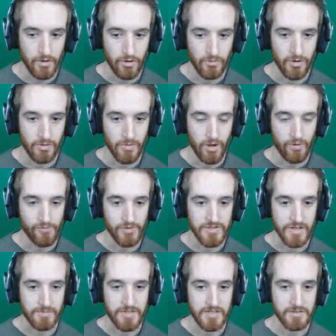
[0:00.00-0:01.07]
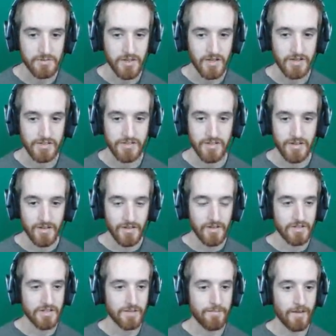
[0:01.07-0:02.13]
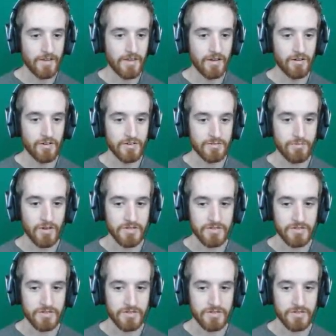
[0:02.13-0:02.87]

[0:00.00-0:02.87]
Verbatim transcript: Oh, no, I'm hearing my own footsteps. That's what that is. It's like my gear is